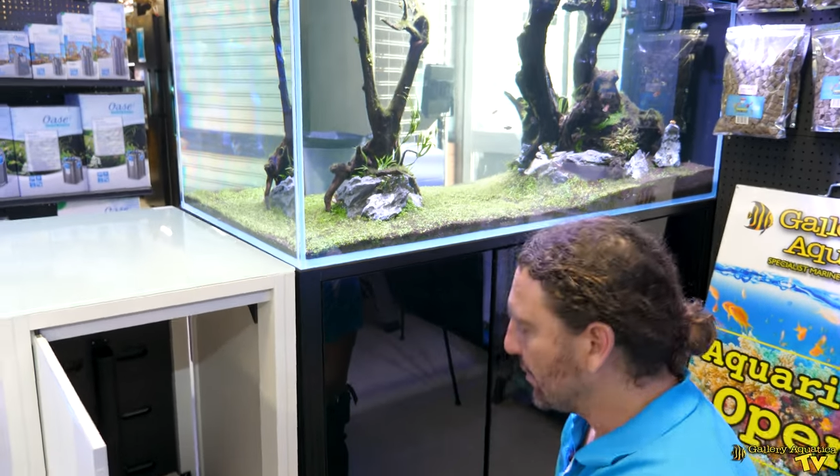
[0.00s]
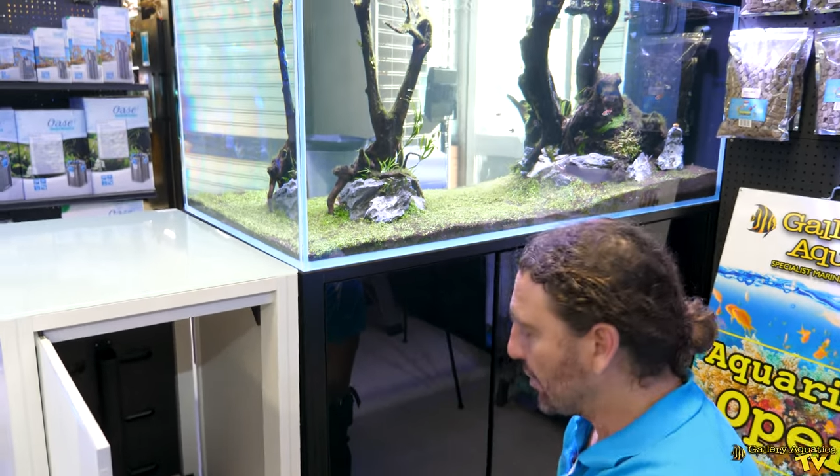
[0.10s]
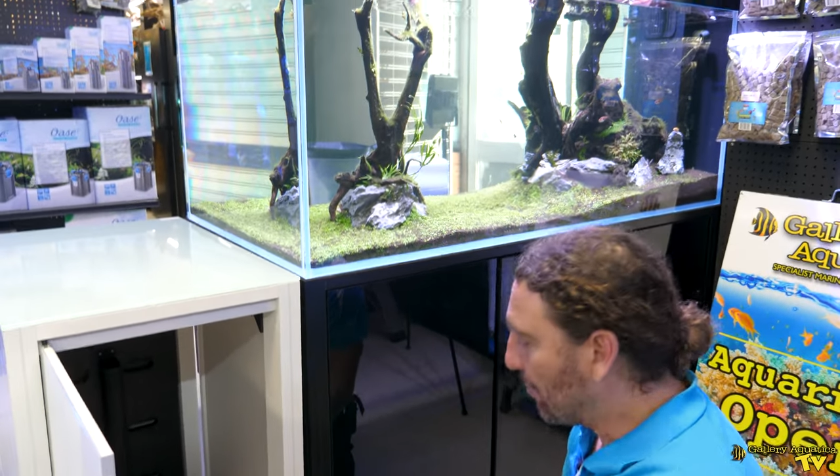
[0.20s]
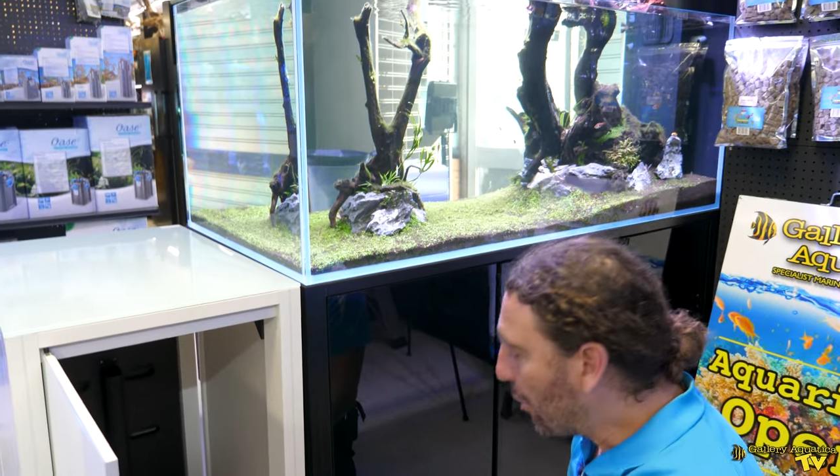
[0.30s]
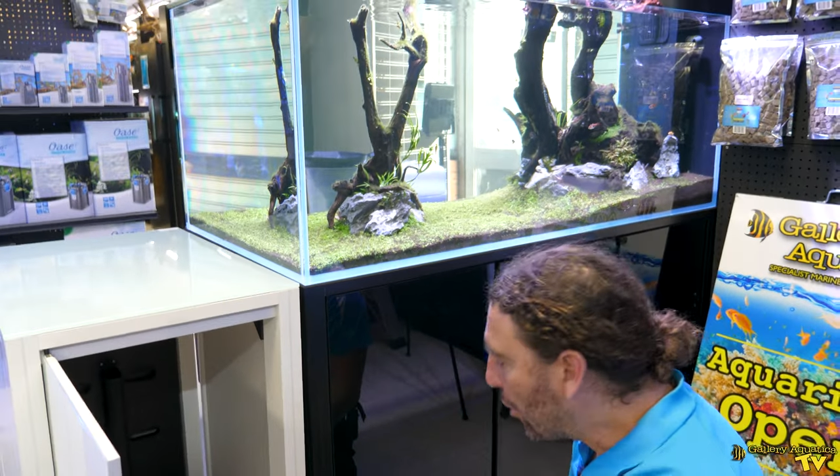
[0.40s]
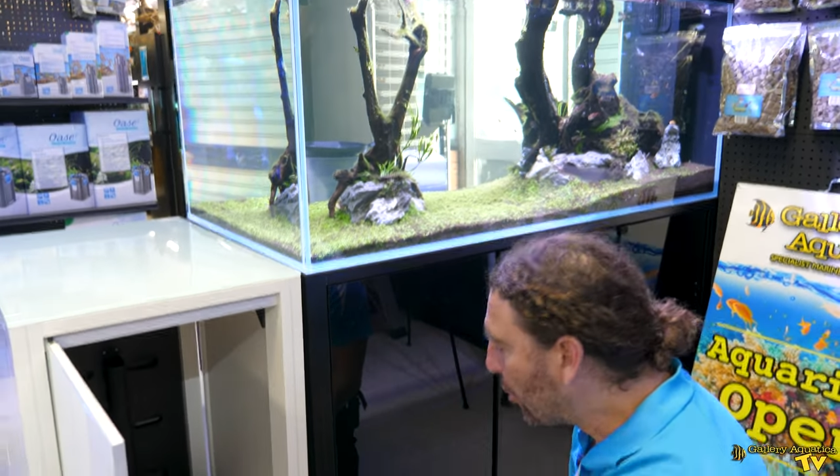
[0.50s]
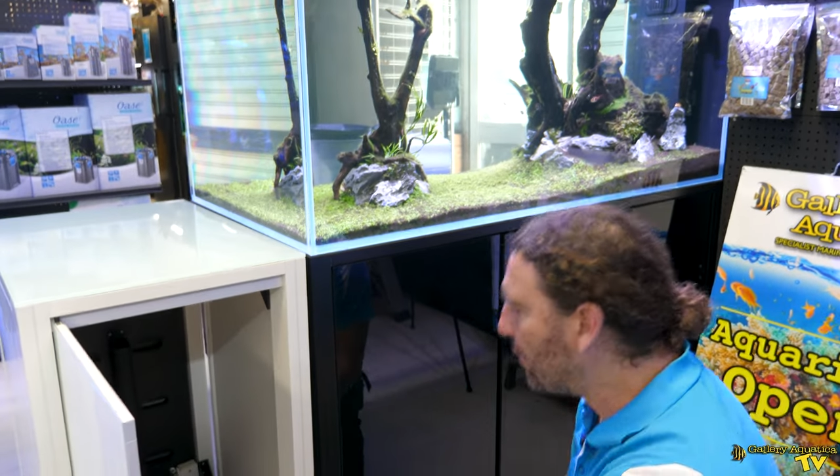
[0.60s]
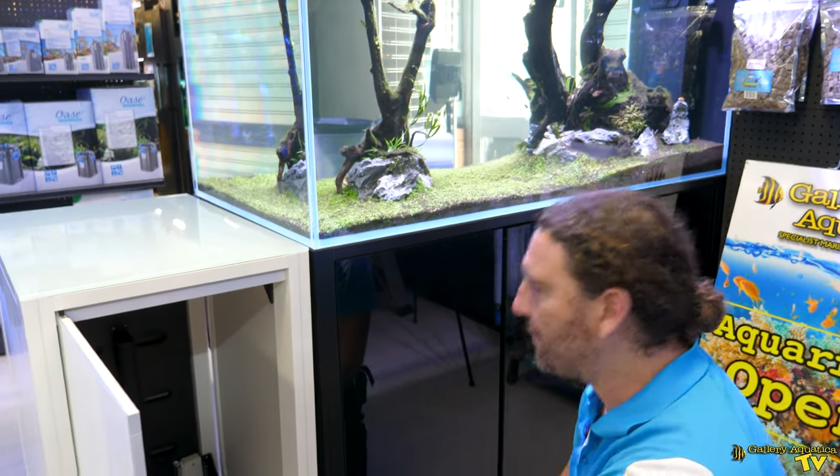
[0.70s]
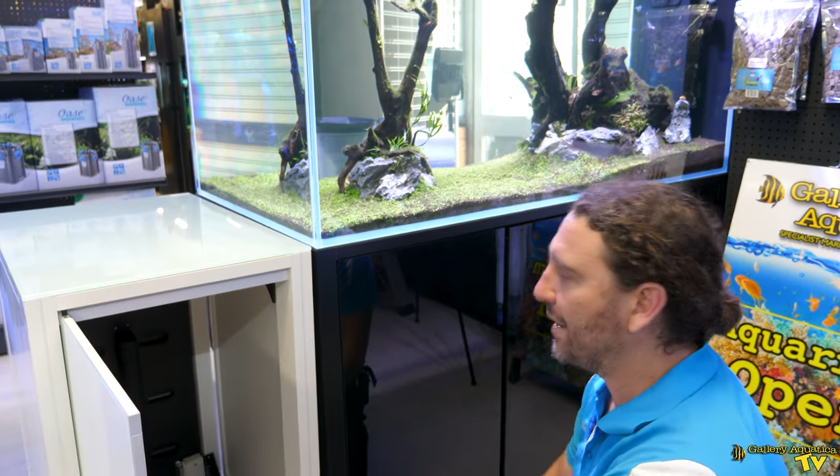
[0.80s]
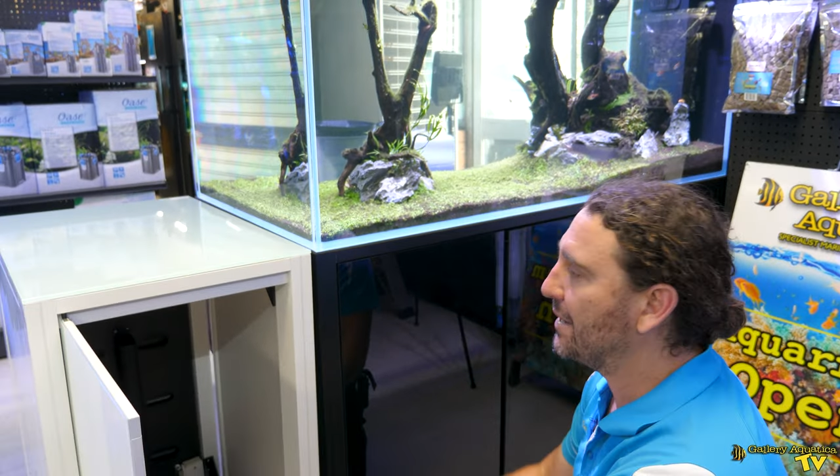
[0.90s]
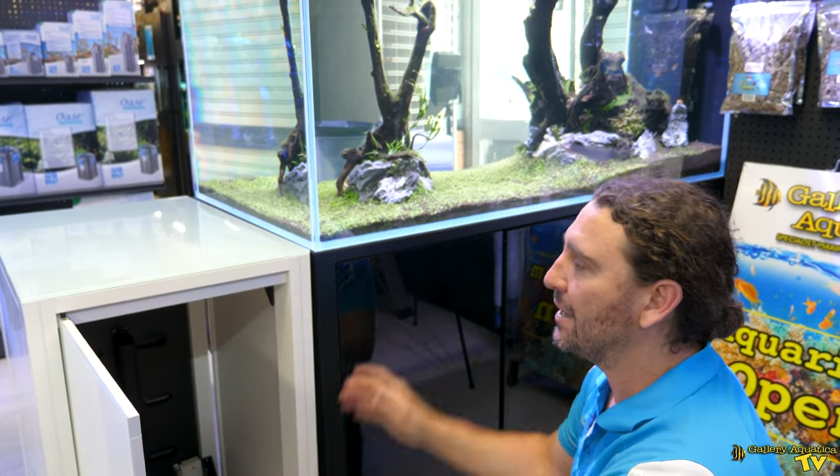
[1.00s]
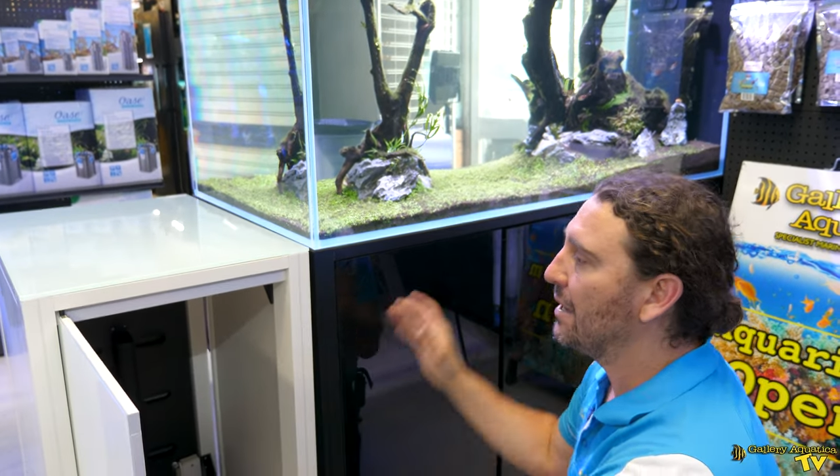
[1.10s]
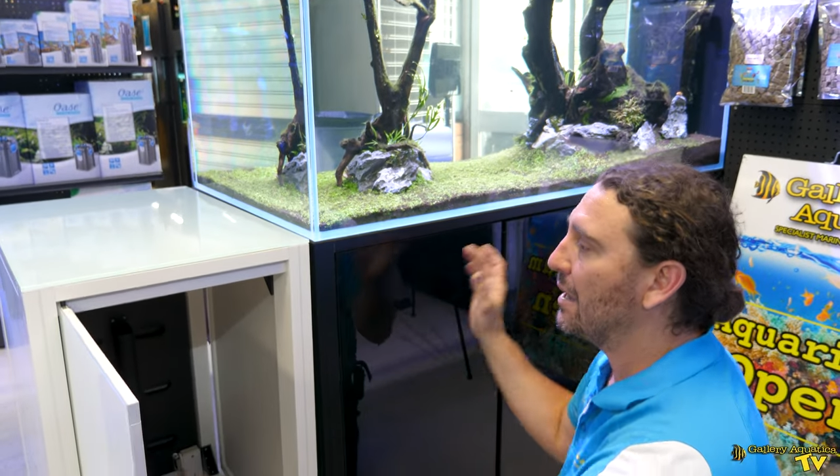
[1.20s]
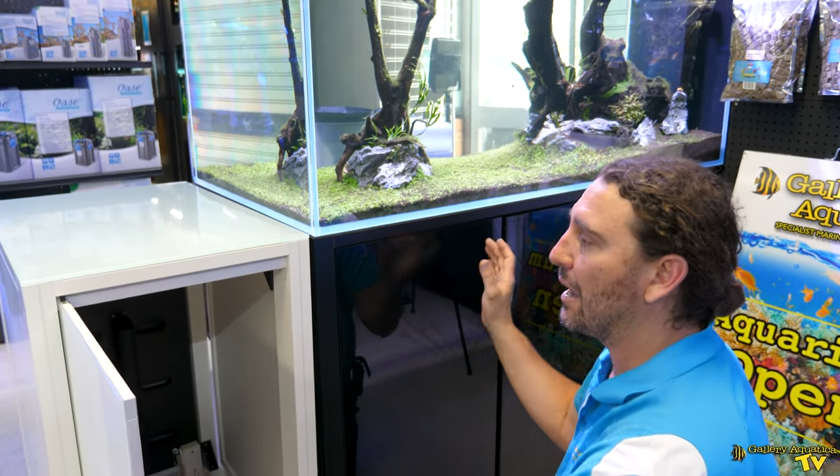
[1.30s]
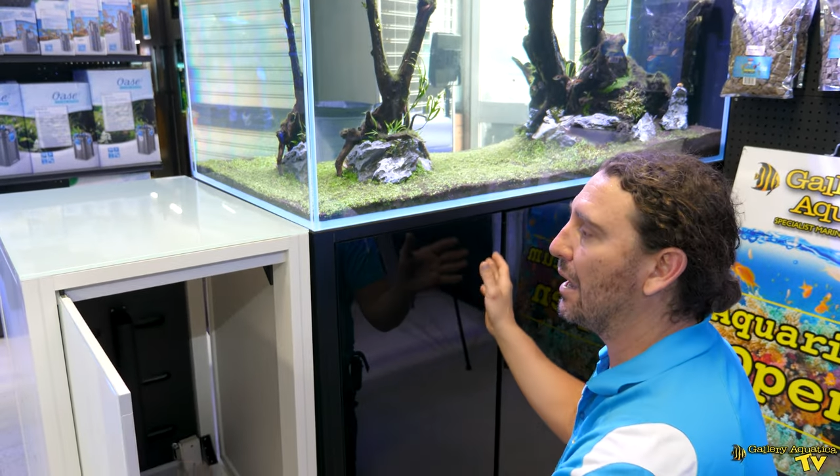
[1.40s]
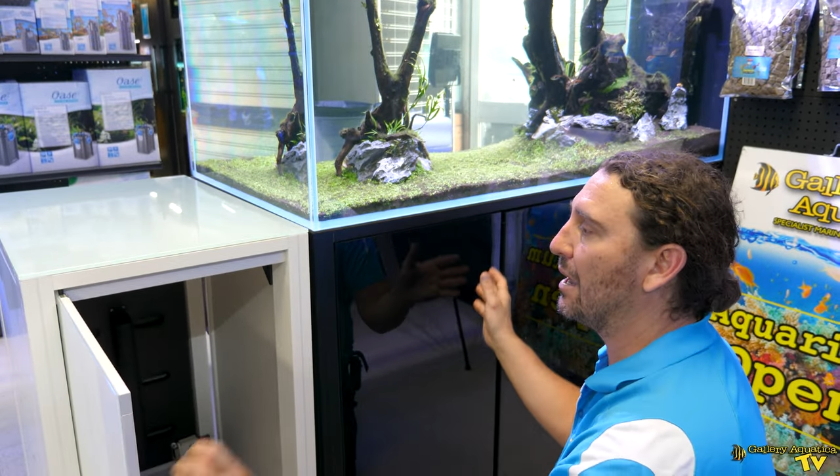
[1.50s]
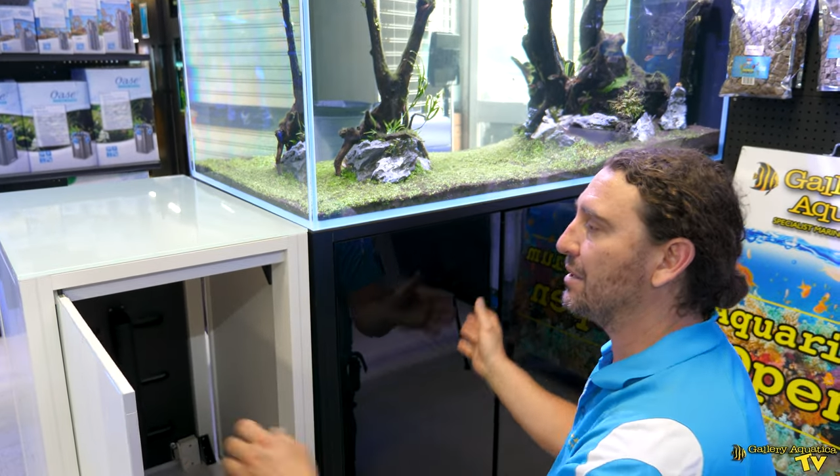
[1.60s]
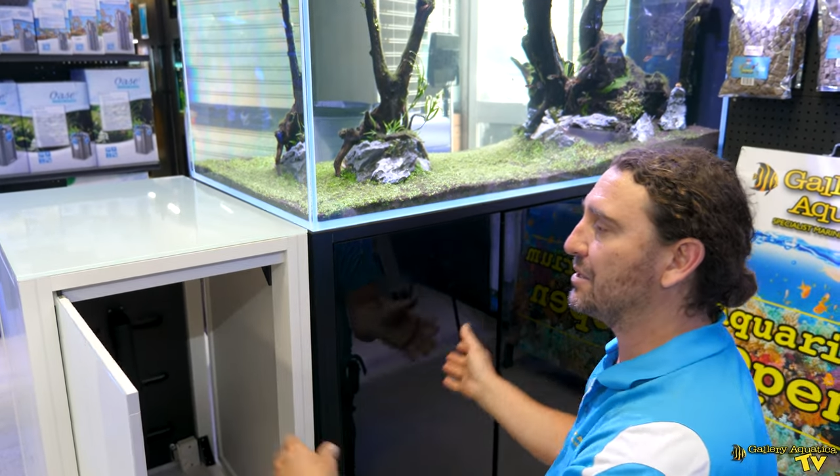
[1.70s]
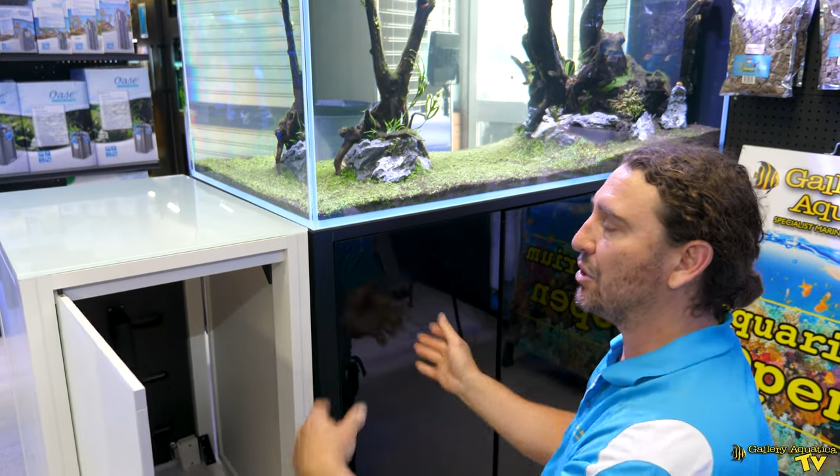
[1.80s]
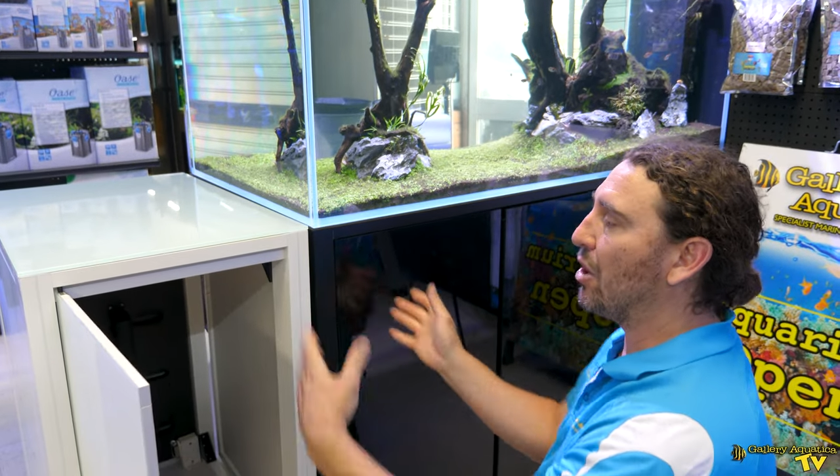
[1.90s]
the perfect
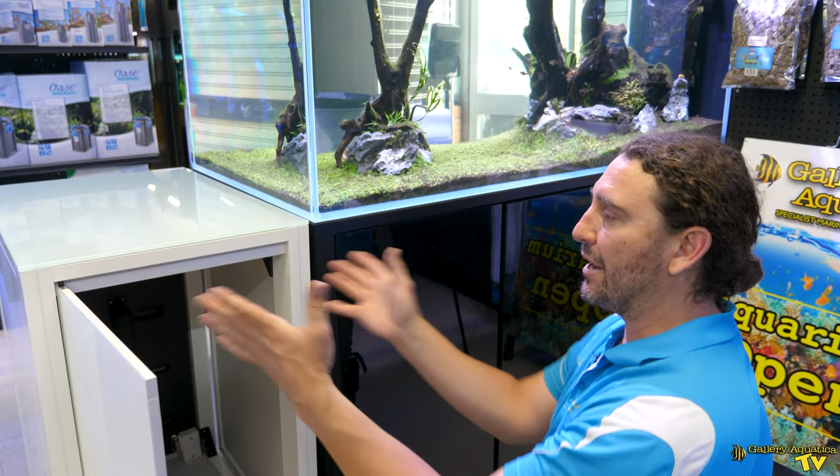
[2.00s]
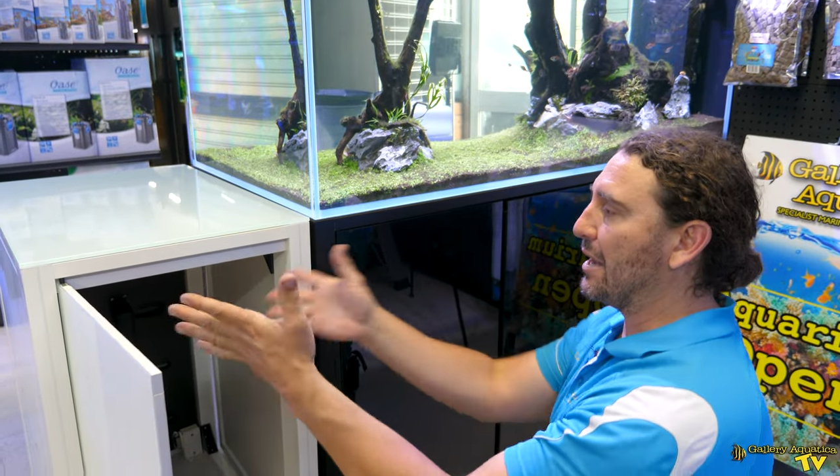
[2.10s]
side